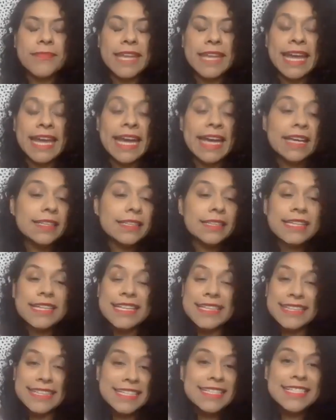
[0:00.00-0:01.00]
And
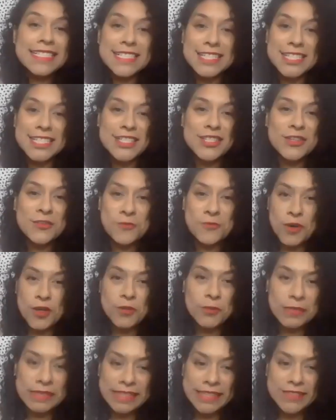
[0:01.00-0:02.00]
this is just the
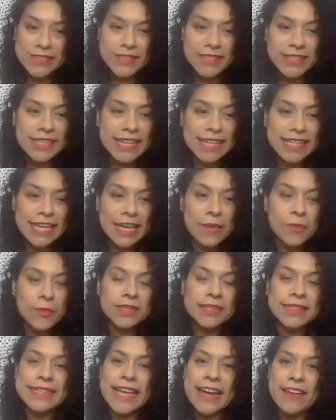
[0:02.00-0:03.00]
world we live in, that
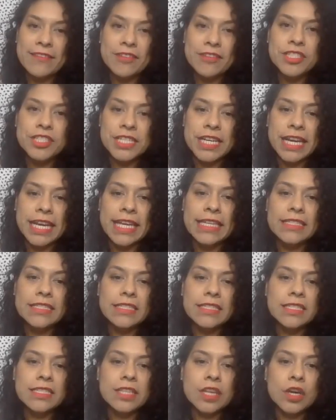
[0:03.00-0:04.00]
will never
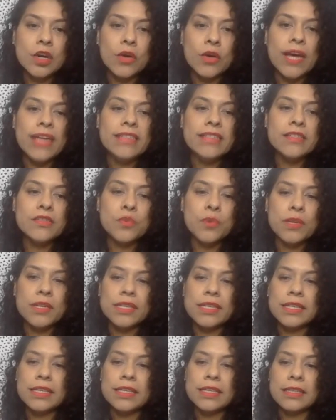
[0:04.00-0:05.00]
change. So I just want
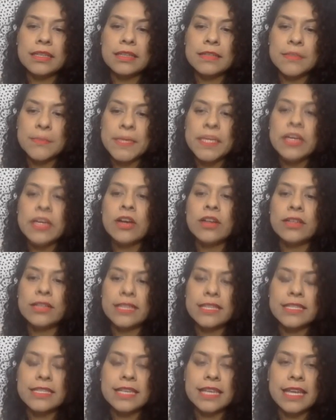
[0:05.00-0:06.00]
to speak on
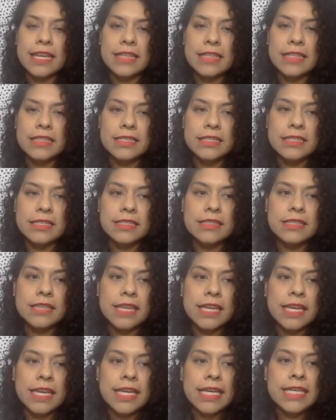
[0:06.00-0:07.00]
this and just
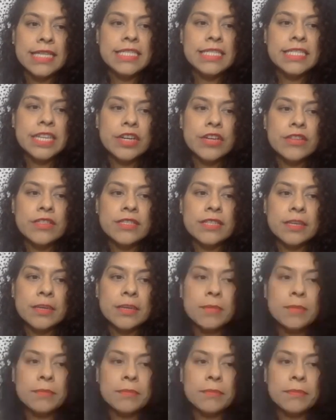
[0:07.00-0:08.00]
share
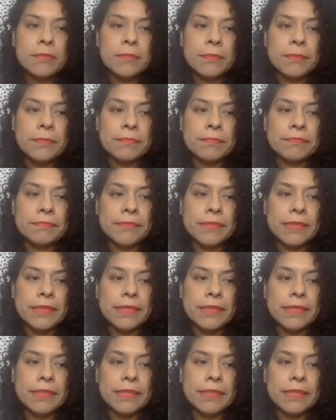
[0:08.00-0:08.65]
some,